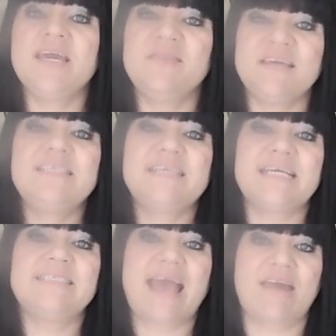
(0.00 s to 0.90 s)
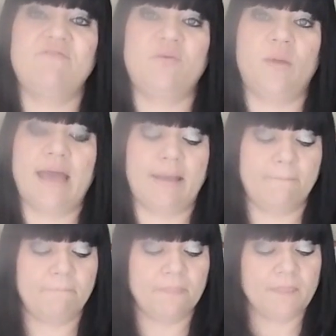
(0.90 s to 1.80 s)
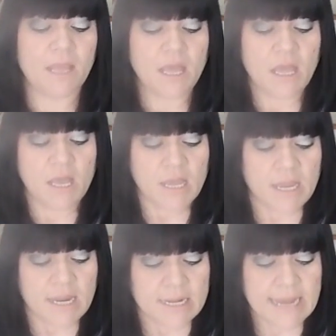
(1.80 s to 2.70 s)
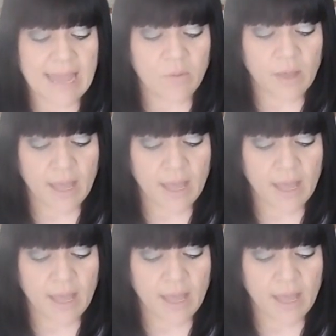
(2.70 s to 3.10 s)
This is everywhere. Now,